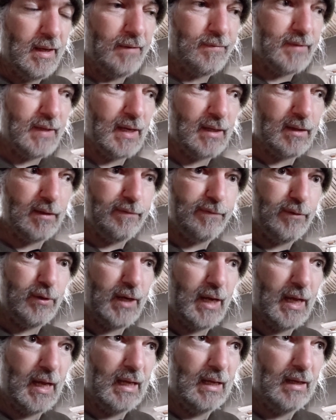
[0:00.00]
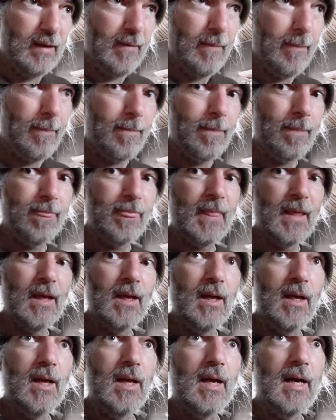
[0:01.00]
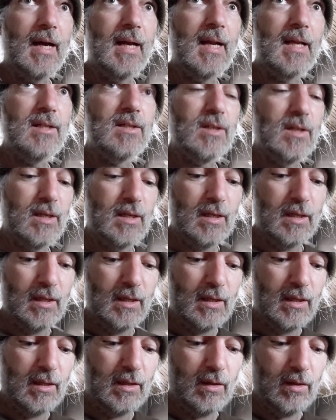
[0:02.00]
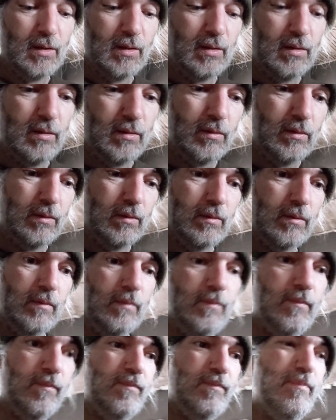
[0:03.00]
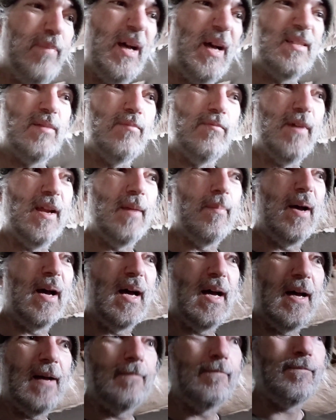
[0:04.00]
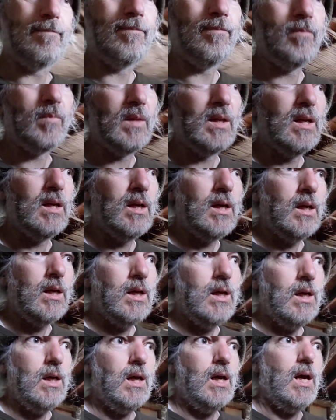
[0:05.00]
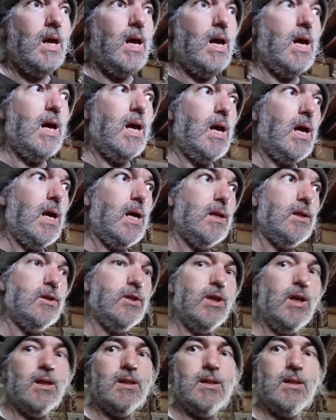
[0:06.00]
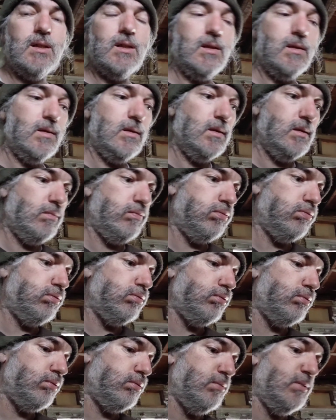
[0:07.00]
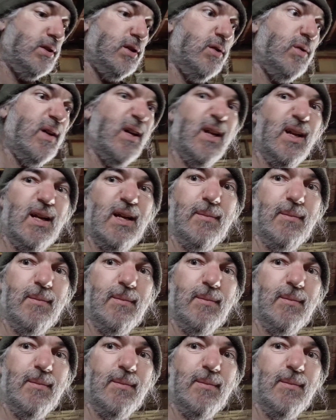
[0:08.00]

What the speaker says: I've dug the footing. I need to buy some rebar and just do it.